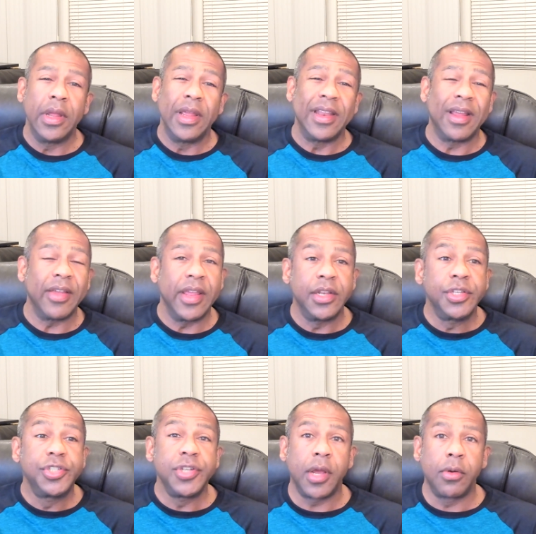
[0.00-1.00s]
Now, in
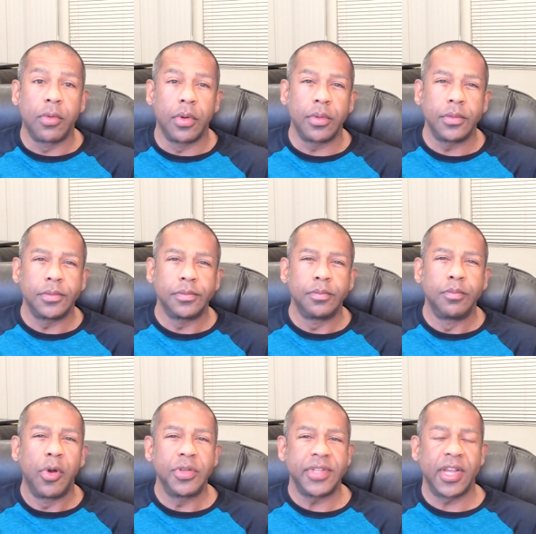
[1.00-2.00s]
general,
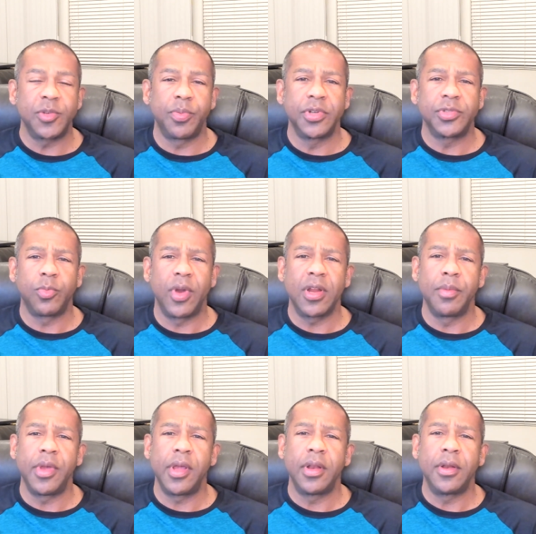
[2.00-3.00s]
most experts
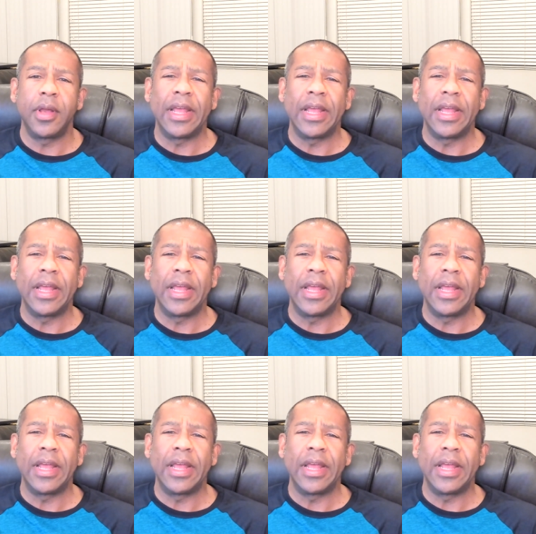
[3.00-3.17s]
recommend